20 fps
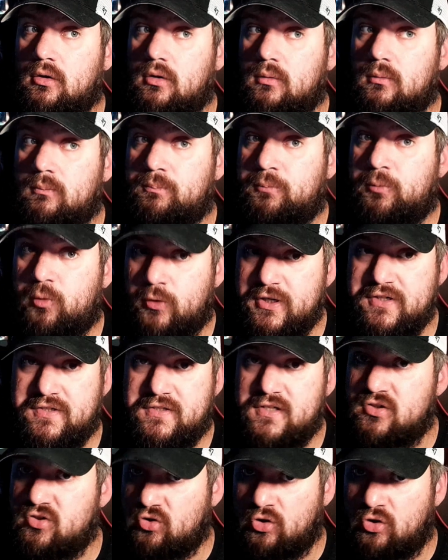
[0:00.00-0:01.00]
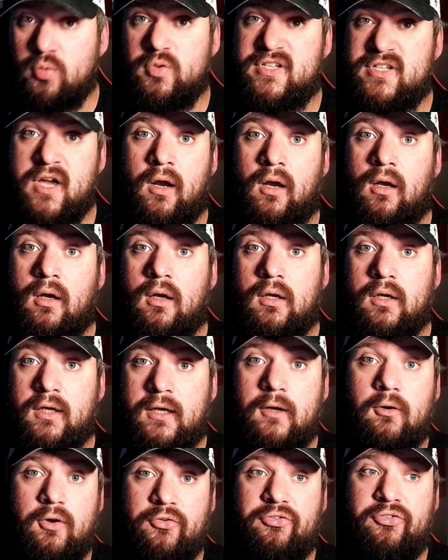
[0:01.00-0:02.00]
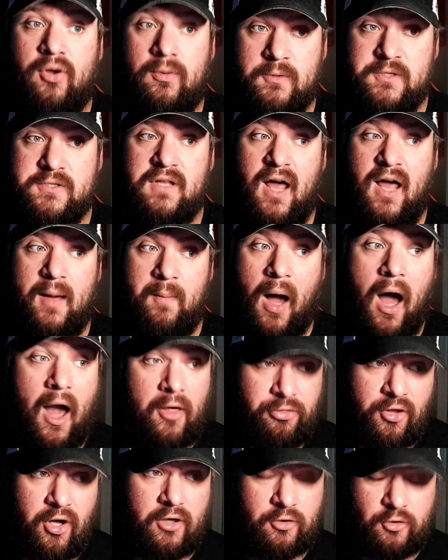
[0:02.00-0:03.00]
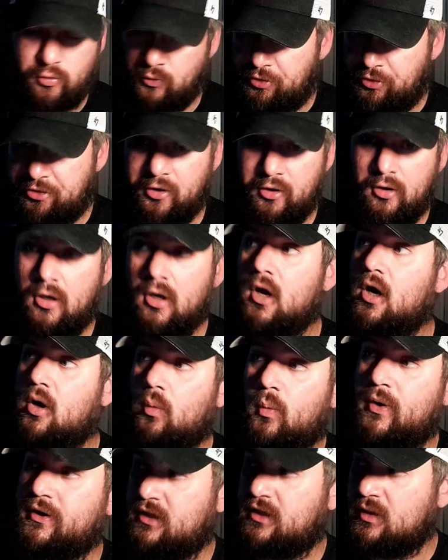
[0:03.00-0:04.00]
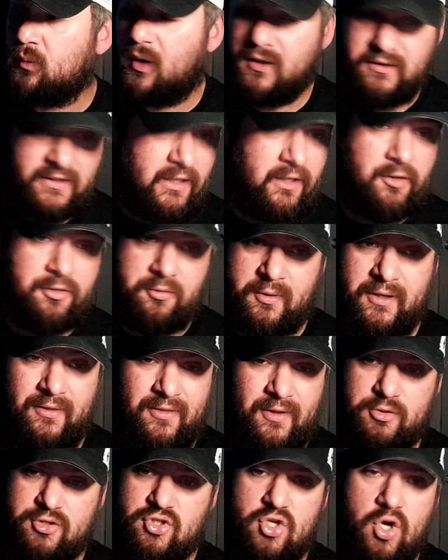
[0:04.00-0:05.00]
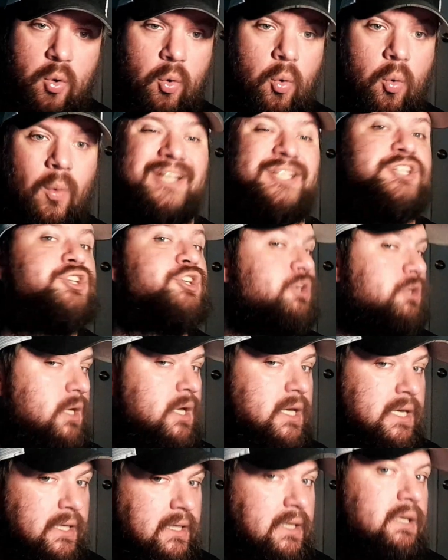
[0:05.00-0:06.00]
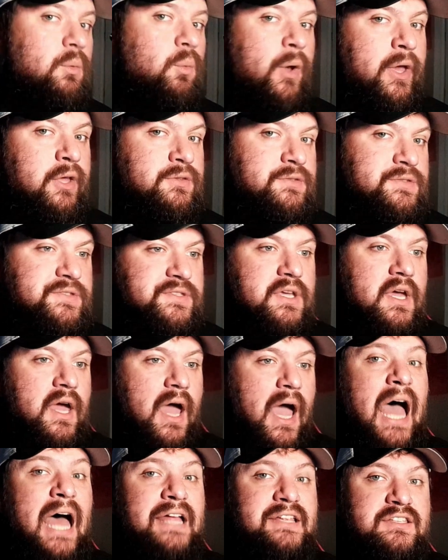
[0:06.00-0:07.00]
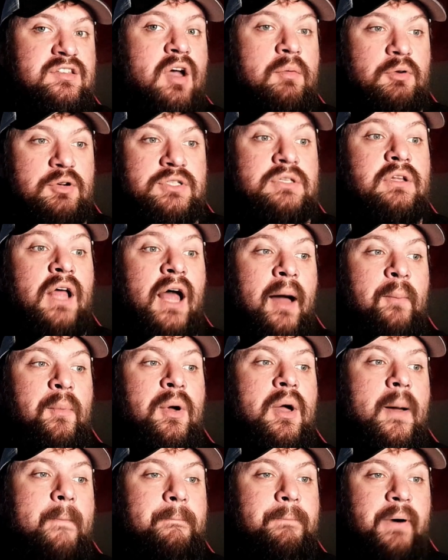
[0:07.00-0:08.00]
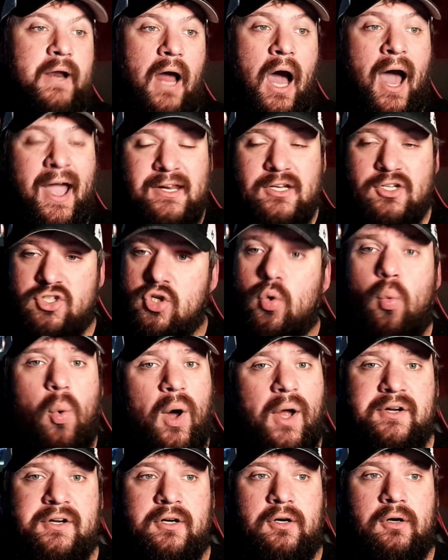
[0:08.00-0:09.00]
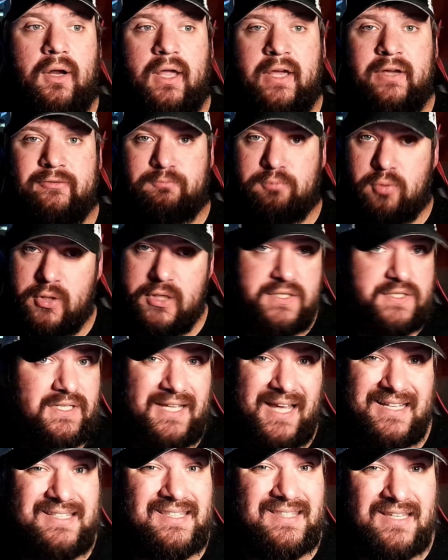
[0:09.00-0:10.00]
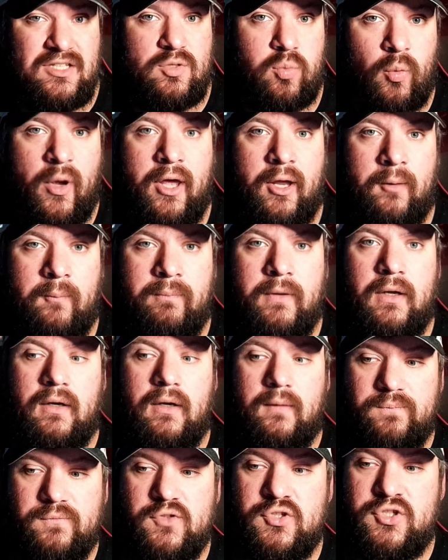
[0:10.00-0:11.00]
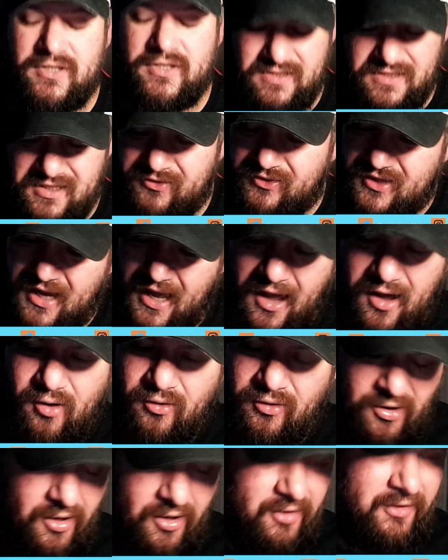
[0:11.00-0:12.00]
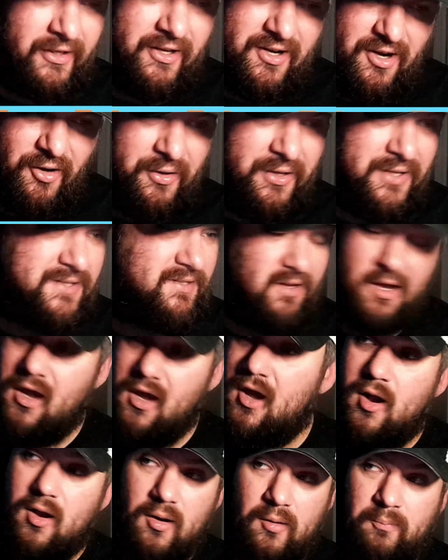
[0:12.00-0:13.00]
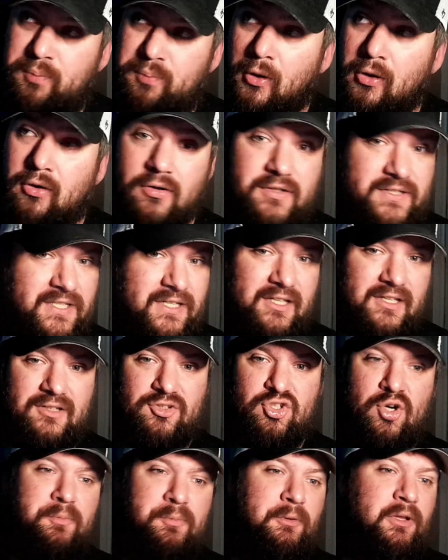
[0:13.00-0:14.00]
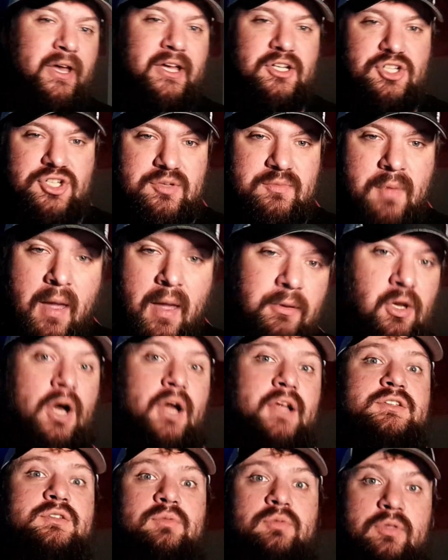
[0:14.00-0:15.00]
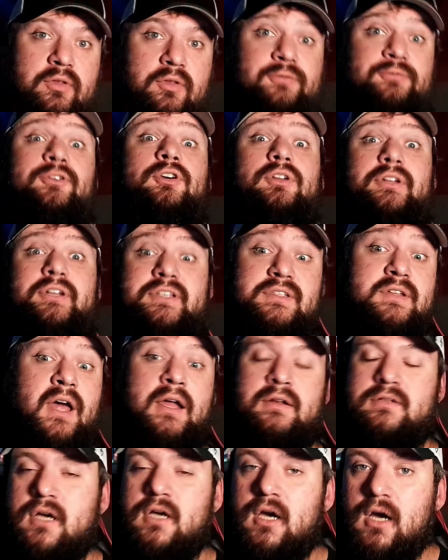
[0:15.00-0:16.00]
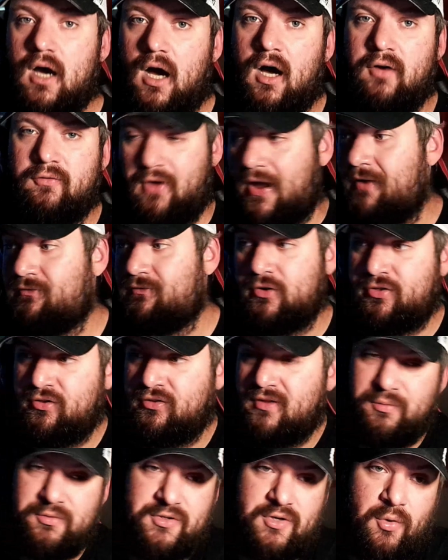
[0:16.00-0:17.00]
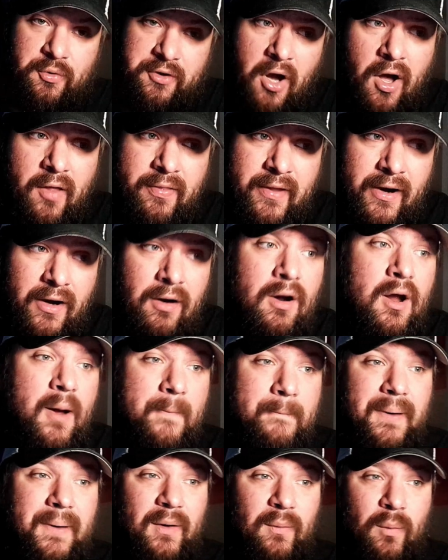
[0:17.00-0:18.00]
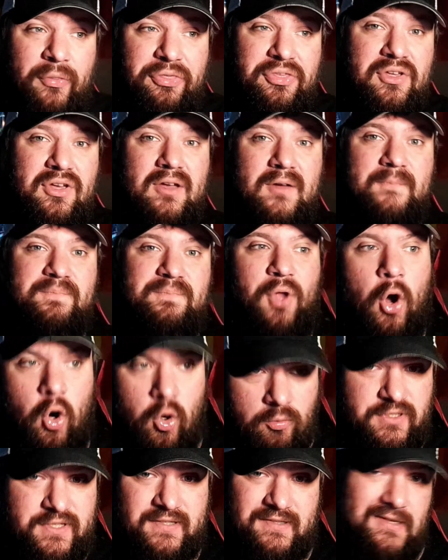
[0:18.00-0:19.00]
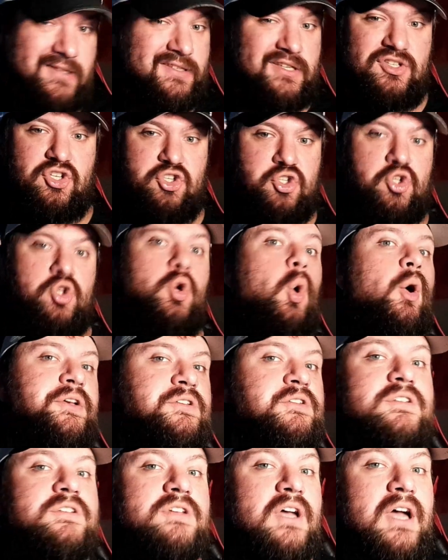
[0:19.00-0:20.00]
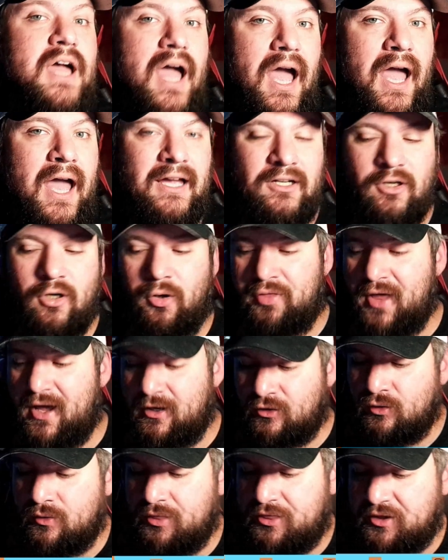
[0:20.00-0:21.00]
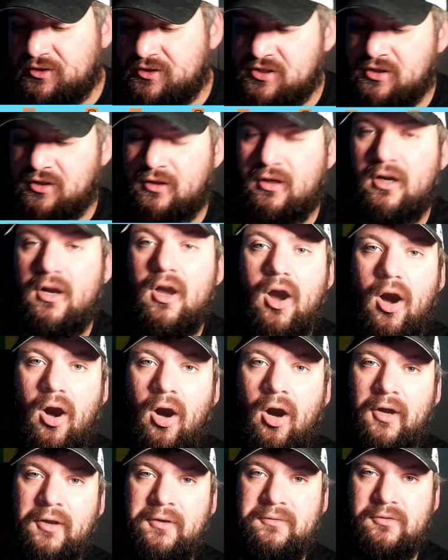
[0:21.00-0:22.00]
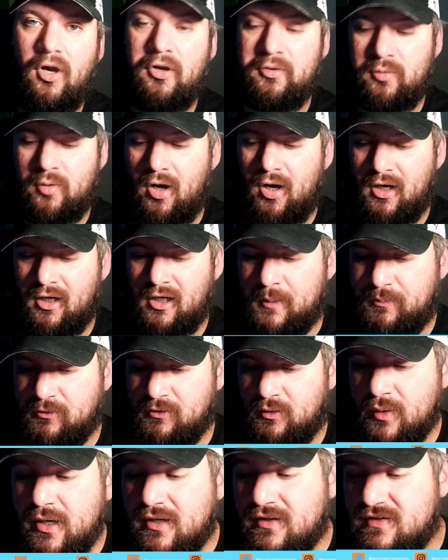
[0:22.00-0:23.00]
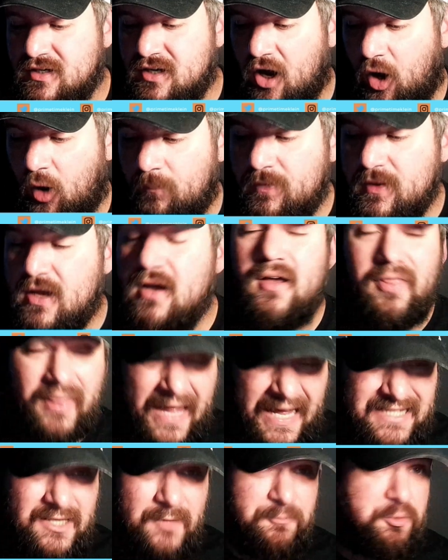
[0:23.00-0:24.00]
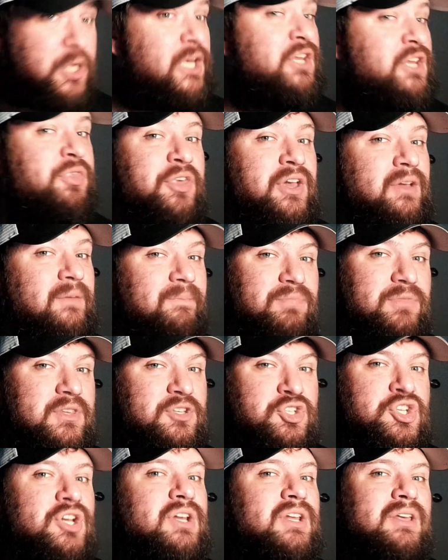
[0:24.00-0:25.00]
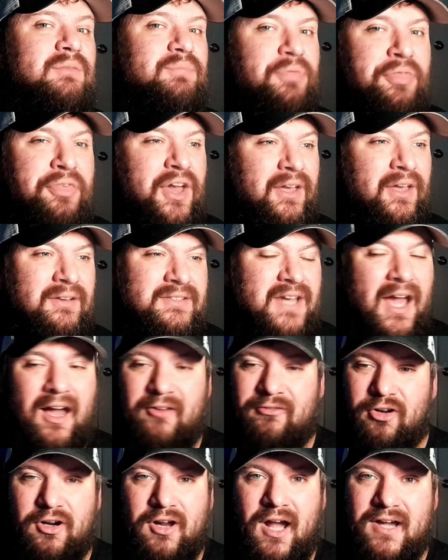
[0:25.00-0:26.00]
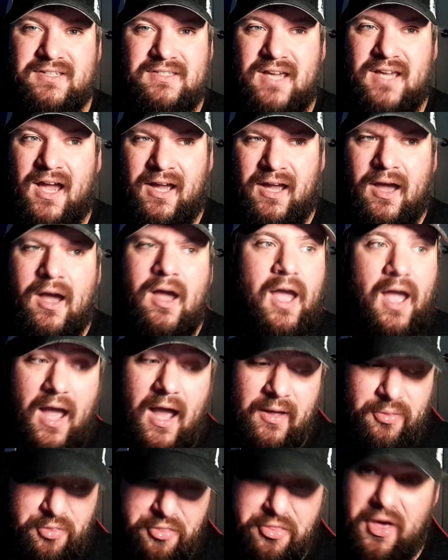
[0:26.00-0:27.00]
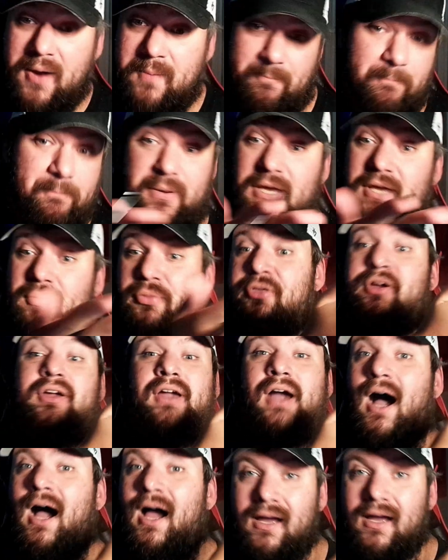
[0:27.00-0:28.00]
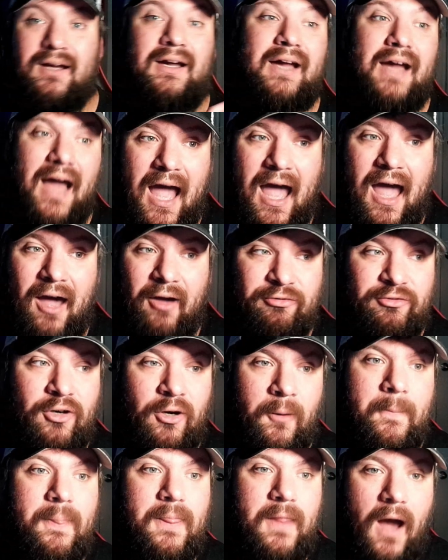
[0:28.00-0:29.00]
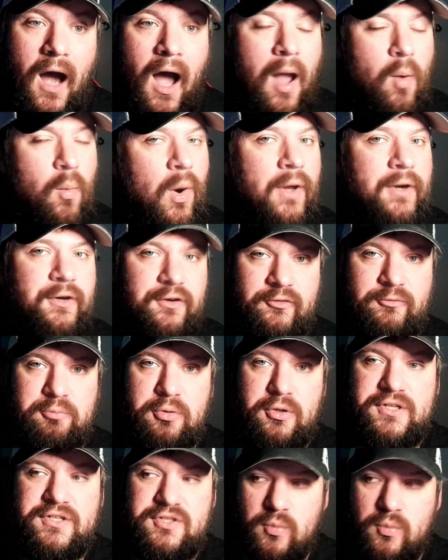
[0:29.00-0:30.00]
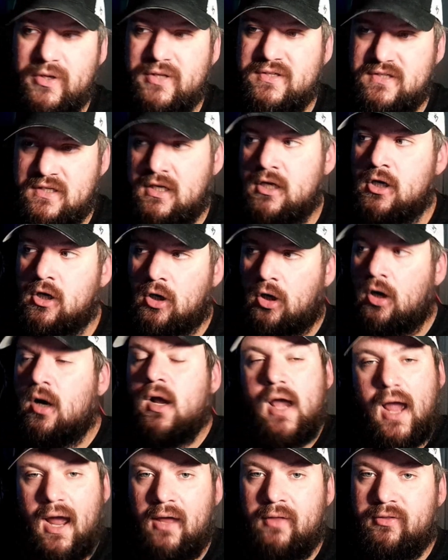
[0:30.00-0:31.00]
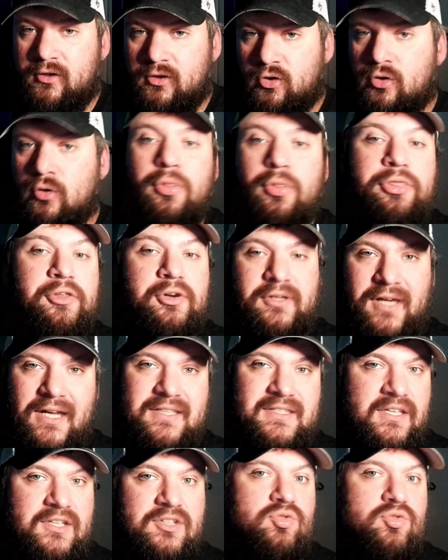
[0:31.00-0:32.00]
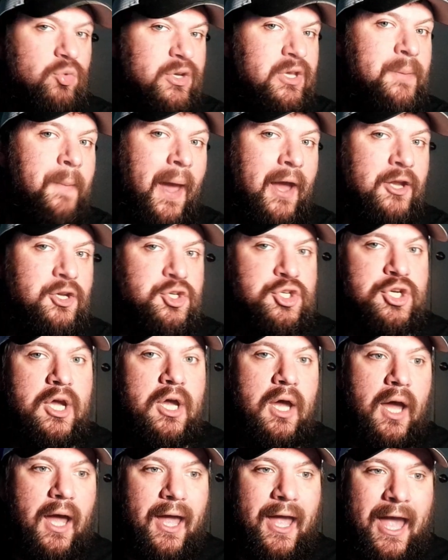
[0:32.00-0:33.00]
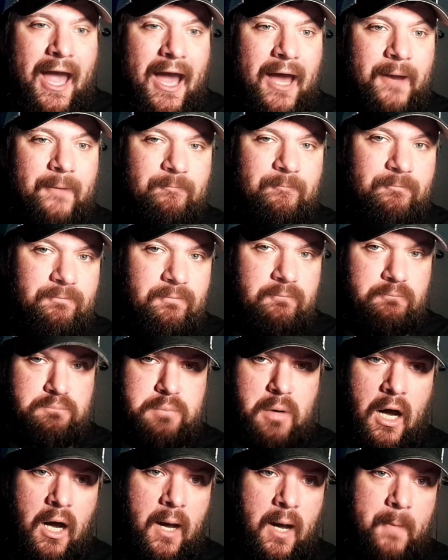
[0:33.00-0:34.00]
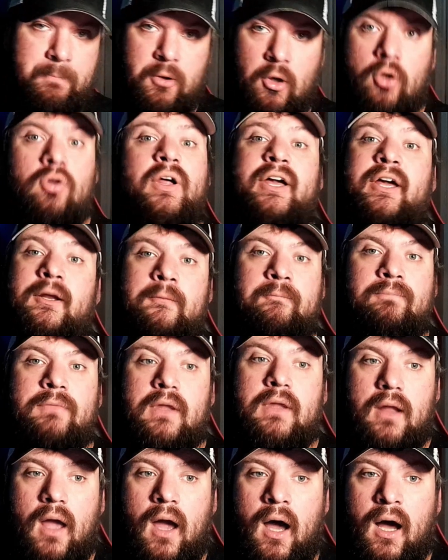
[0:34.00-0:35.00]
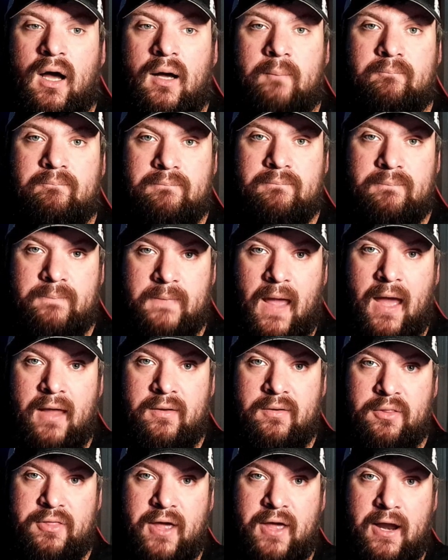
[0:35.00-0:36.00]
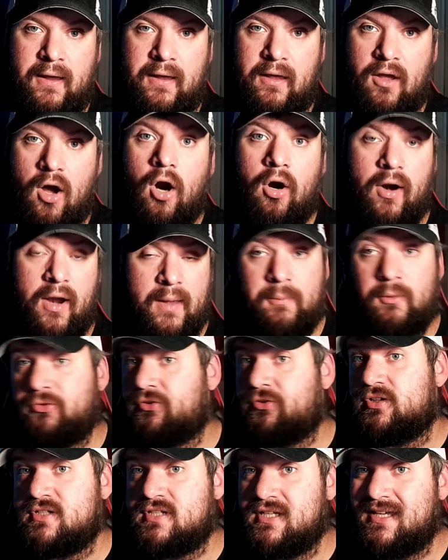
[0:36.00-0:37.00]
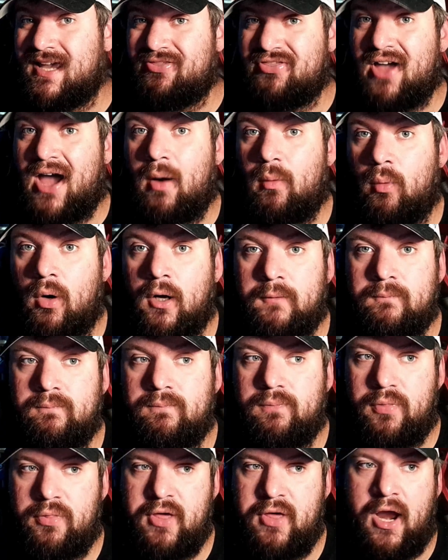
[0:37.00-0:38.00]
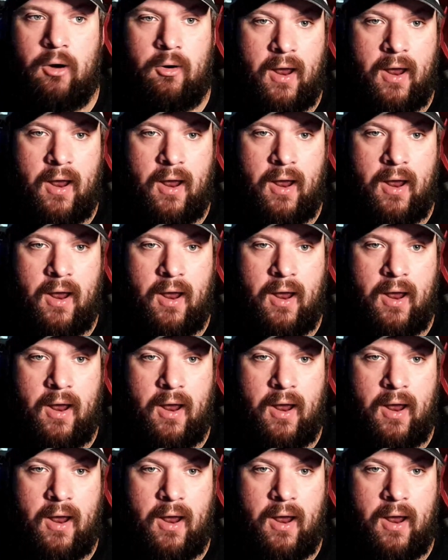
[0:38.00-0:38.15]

Priest is losing here at SummerSlam. I thought Gunther, when he won King of the Ring, there is no question he wins at SummerSlam. But I do wonder if Priest gets this win, just given how hard, you know, it's Booker T, Triple H, maybe not to the full extent of everything that was going on there, but with the homelessness is a choice angle that Gunther took on Raw a couple of weeks ago, that's a pretty shitty thing to have your guy say and then beat the guy after. I wonder if Priest wins here and then Gunther gets his rematch at Berlin. And they are able to get that one there.